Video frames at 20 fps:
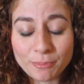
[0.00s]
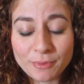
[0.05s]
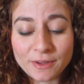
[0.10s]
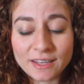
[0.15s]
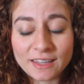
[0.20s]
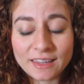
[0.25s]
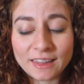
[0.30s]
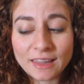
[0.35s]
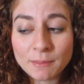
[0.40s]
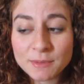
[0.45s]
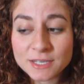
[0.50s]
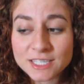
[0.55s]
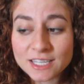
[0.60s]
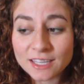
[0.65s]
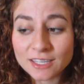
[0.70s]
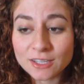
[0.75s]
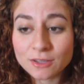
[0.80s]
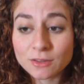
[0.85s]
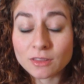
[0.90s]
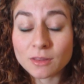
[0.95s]
but let me
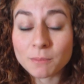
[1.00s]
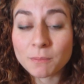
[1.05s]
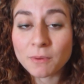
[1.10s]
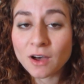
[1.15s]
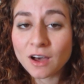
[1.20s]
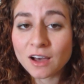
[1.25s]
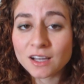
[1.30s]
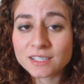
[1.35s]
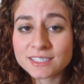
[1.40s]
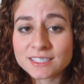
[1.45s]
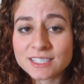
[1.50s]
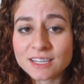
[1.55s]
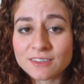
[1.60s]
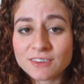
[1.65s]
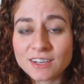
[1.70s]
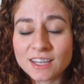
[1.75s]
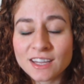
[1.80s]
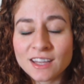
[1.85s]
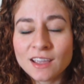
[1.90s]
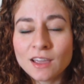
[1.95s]
tell you that the
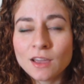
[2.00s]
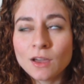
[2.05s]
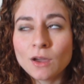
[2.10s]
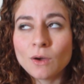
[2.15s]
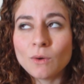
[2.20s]
positivity